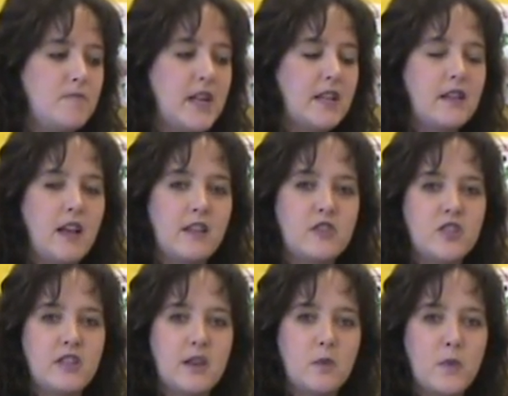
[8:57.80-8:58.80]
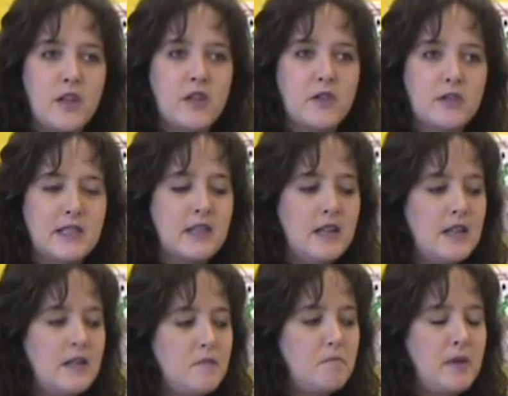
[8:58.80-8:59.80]
technology that we use,
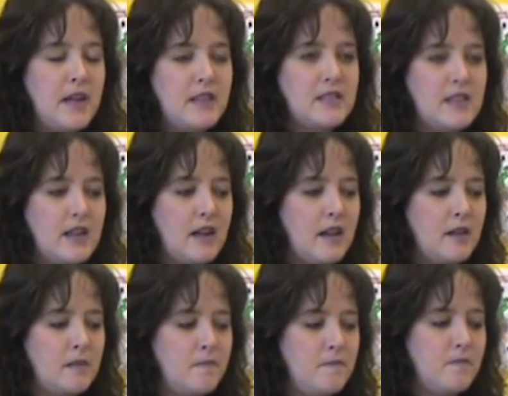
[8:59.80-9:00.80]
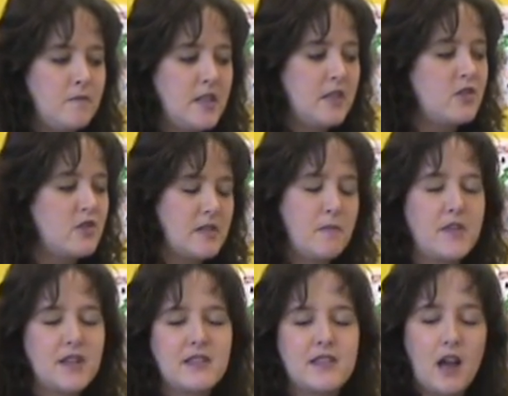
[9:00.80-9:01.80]
but these are some
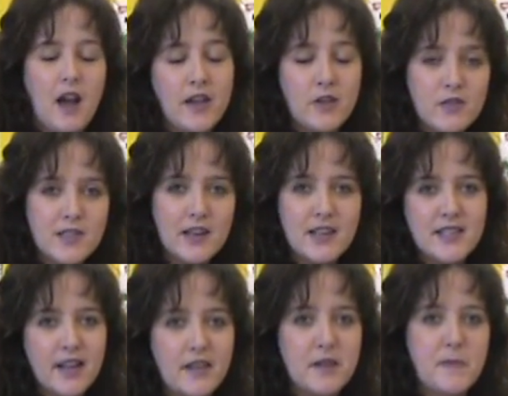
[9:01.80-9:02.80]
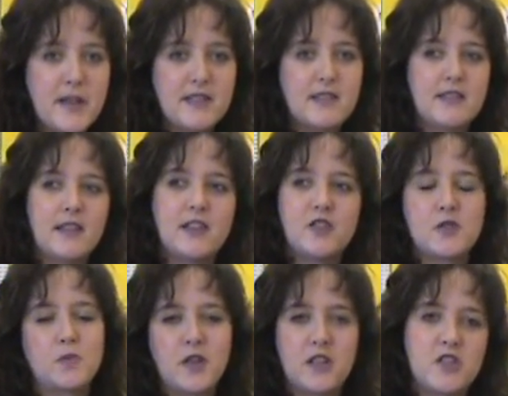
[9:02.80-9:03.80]
things that I use on a daily basis, and I
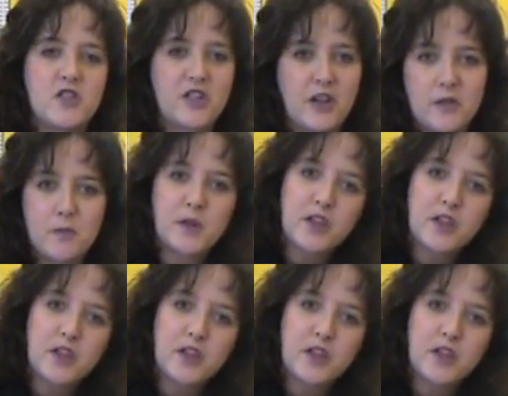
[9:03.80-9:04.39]
just wanted to share them